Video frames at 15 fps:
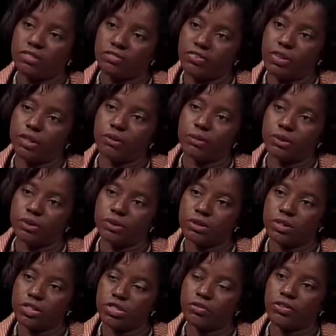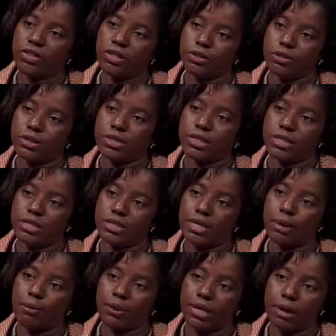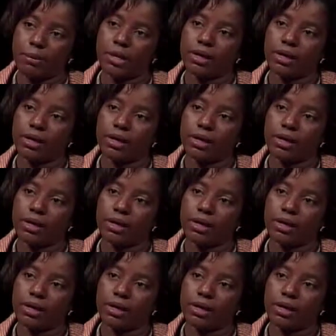available to reduce this epidemic.